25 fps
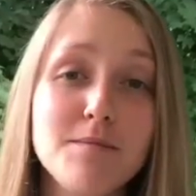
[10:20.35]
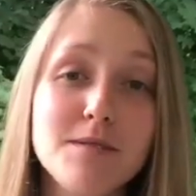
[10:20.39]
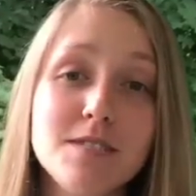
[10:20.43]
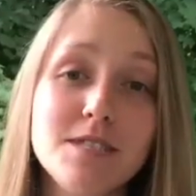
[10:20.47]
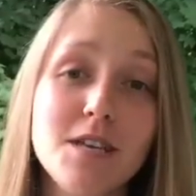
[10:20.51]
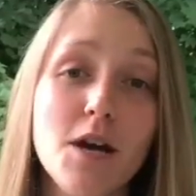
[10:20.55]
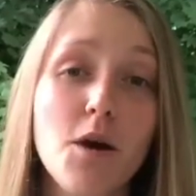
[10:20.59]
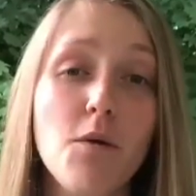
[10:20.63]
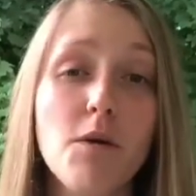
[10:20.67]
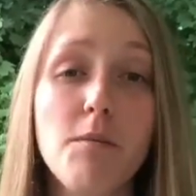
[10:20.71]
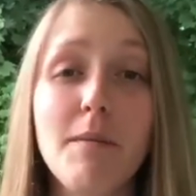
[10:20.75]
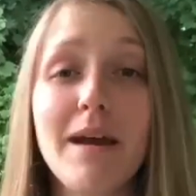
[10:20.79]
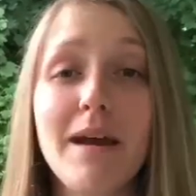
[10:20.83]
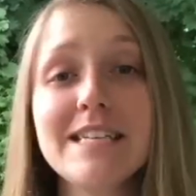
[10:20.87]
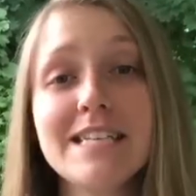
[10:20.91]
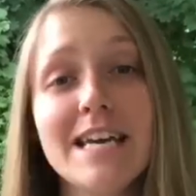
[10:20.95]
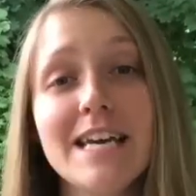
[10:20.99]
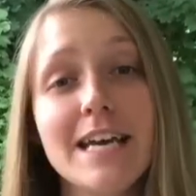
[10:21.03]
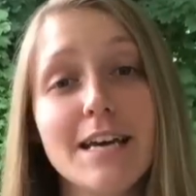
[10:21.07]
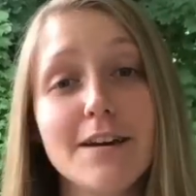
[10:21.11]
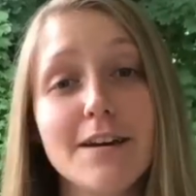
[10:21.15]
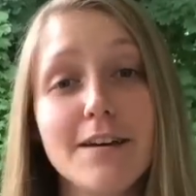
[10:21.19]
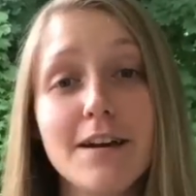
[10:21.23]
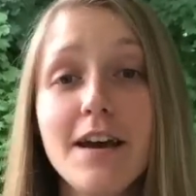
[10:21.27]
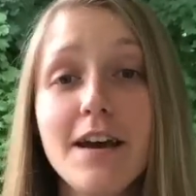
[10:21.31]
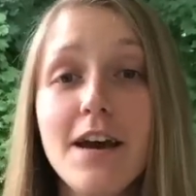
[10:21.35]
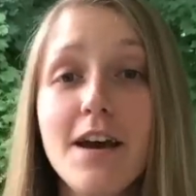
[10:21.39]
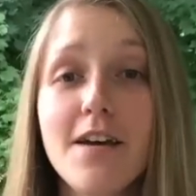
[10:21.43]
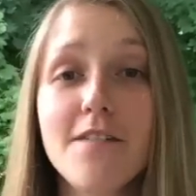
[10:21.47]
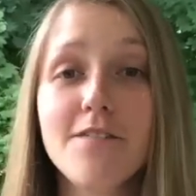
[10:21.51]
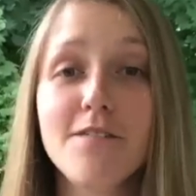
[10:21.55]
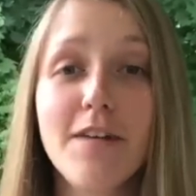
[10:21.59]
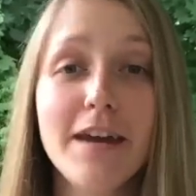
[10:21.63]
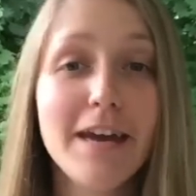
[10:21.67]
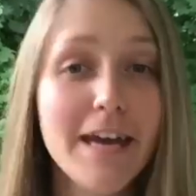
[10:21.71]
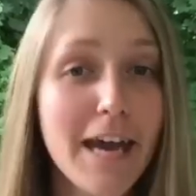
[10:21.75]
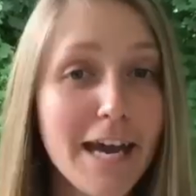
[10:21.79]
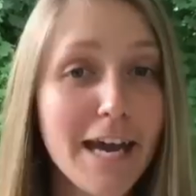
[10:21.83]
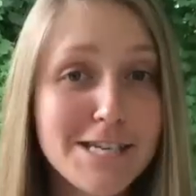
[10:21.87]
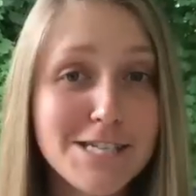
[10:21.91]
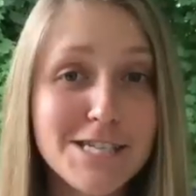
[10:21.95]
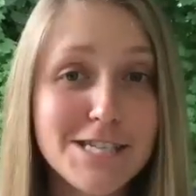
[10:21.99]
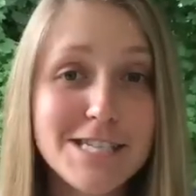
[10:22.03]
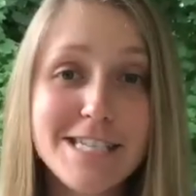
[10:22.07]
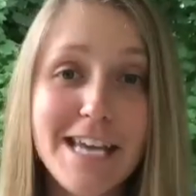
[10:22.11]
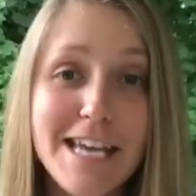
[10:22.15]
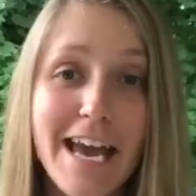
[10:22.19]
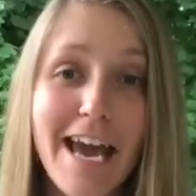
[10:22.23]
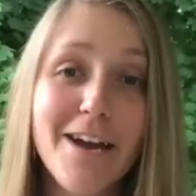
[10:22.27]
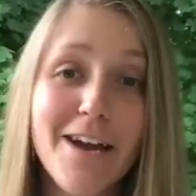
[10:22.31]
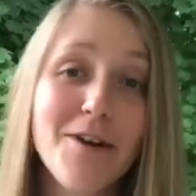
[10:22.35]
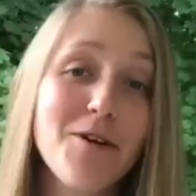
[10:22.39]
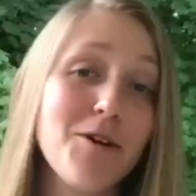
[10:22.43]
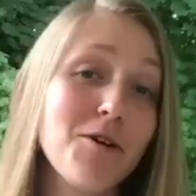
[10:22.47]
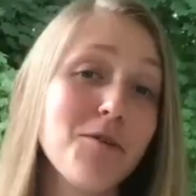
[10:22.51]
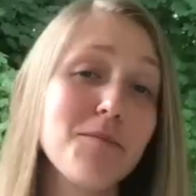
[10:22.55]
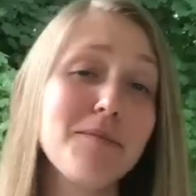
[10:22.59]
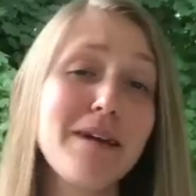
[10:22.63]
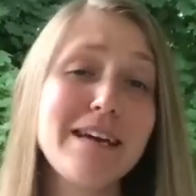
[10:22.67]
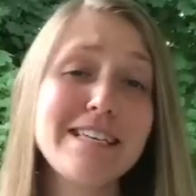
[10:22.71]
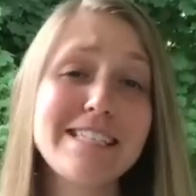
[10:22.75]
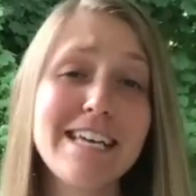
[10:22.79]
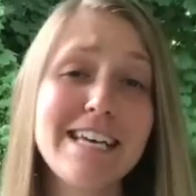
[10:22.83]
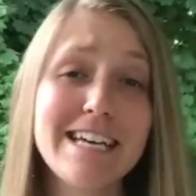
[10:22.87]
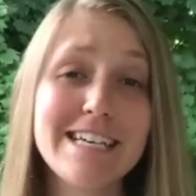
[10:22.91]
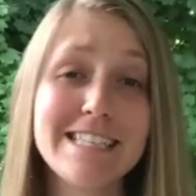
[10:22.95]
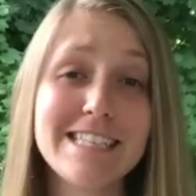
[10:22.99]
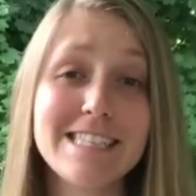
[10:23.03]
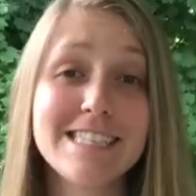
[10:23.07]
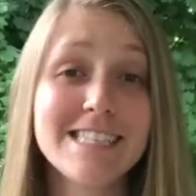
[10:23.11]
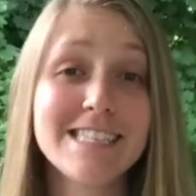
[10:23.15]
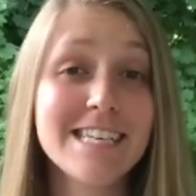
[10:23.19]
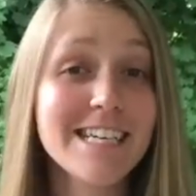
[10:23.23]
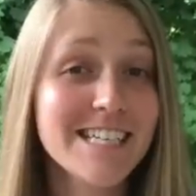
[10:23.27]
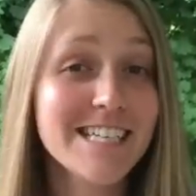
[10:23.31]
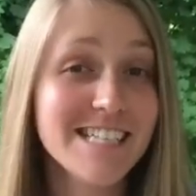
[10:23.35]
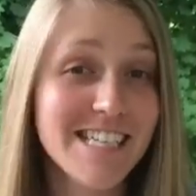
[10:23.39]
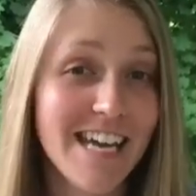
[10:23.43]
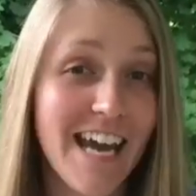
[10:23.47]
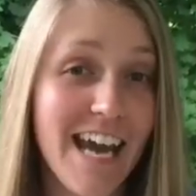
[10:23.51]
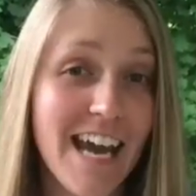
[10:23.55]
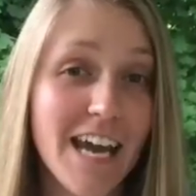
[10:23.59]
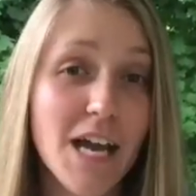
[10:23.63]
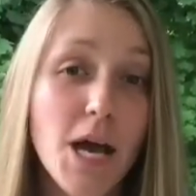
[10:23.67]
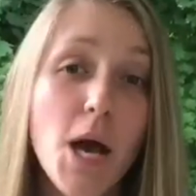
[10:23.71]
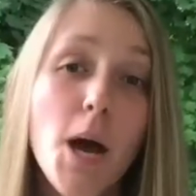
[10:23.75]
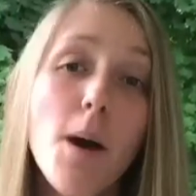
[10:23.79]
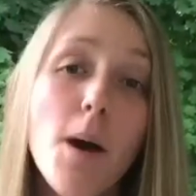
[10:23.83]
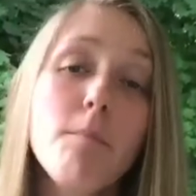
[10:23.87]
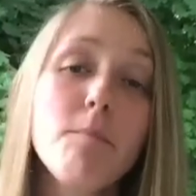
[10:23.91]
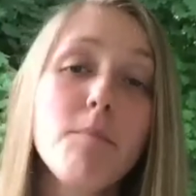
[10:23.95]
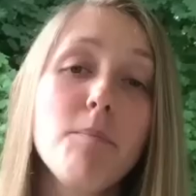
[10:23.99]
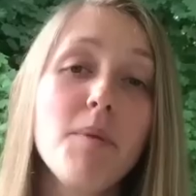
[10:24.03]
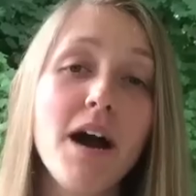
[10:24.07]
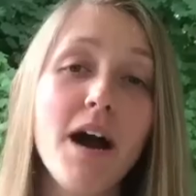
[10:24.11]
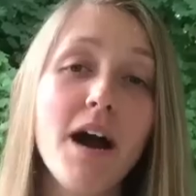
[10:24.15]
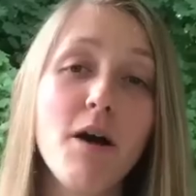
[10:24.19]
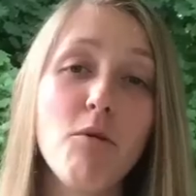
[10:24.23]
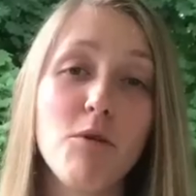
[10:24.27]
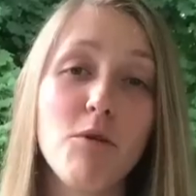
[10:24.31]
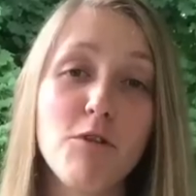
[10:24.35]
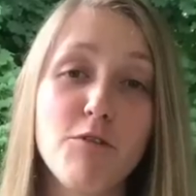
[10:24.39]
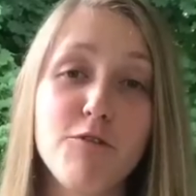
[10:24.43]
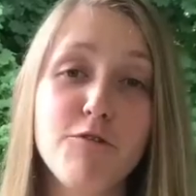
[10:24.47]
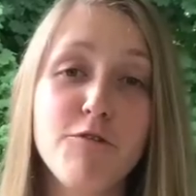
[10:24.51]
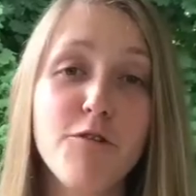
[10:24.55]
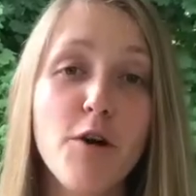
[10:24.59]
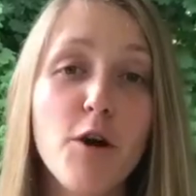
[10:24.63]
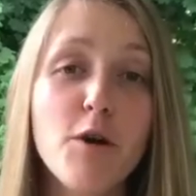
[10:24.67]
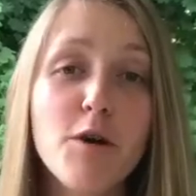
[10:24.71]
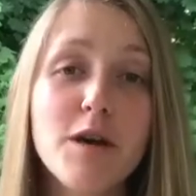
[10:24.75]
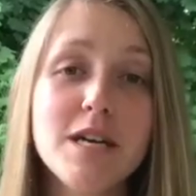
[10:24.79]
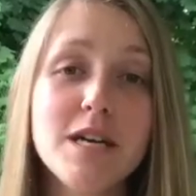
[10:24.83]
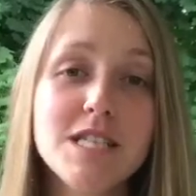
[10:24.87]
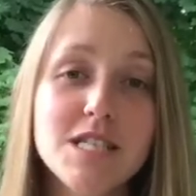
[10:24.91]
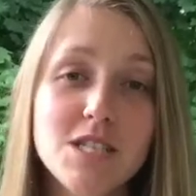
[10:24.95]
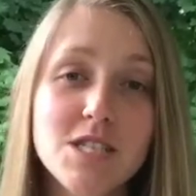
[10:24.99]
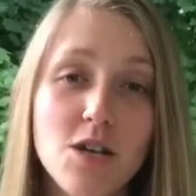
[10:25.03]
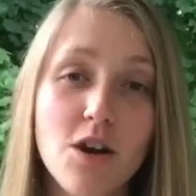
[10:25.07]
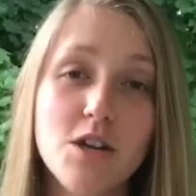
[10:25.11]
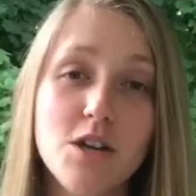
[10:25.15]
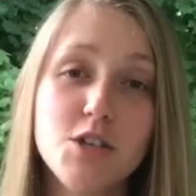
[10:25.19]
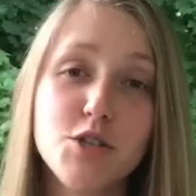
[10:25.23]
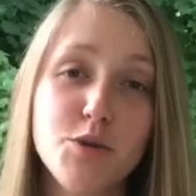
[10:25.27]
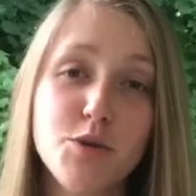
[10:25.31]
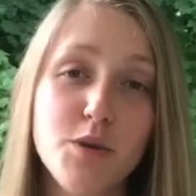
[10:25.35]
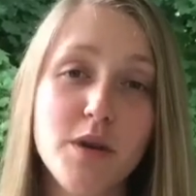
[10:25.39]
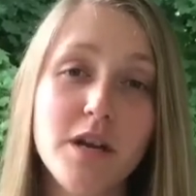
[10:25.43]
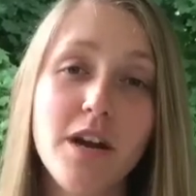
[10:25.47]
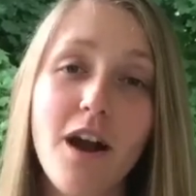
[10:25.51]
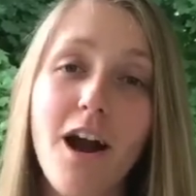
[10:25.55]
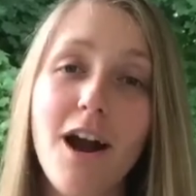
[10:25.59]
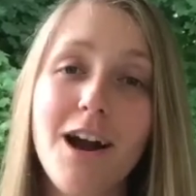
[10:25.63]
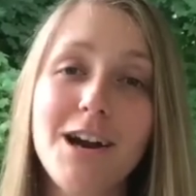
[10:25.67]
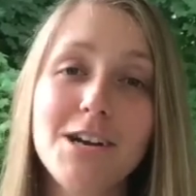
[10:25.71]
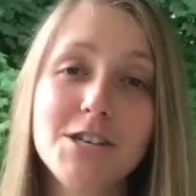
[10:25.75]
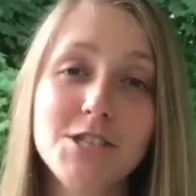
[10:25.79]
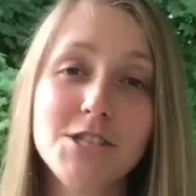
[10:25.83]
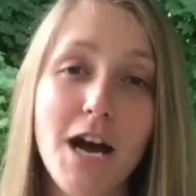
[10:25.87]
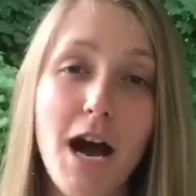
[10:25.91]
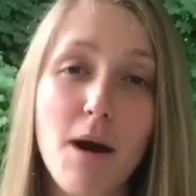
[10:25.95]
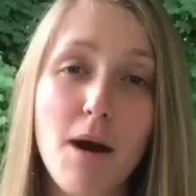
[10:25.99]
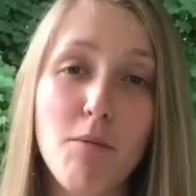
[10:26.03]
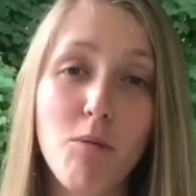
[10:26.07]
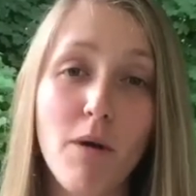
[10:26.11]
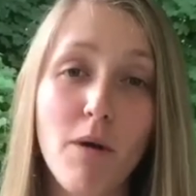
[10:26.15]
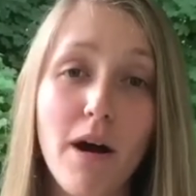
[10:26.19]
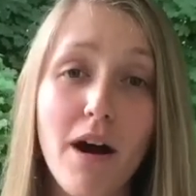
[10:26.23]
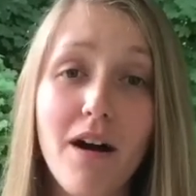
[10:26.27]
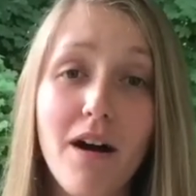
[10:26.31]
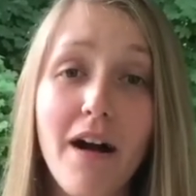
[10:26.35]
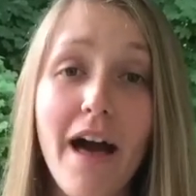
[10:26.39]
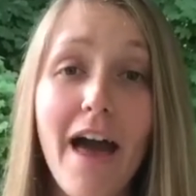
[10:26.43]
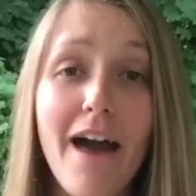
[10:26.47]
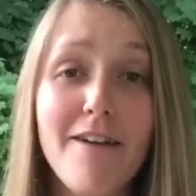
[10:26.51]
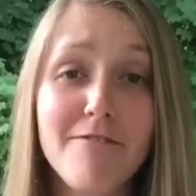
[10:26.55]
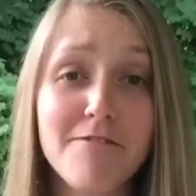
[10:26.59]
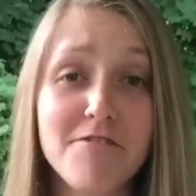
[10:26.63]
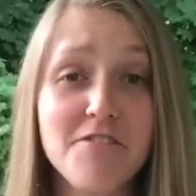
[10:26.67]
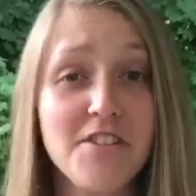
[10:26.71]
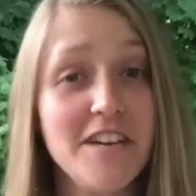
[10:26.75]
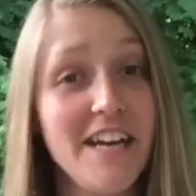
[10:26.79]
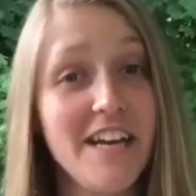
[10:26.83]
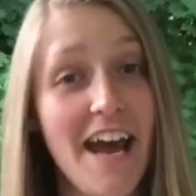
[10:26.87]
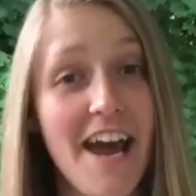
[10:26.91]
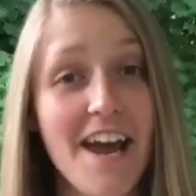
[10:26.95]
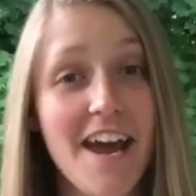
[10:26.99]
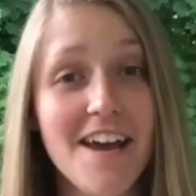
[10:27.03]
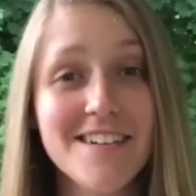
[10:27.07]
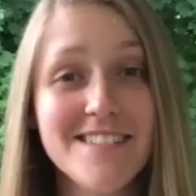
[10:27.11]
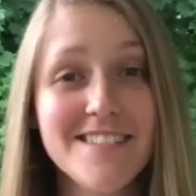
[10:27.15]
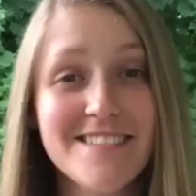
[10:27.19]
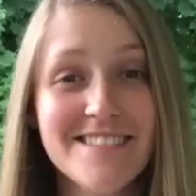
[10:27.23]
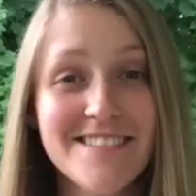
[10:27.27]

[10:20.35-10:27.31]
So we may take a vacation day or we may take a sick day, but we're focused on doing our job well every day.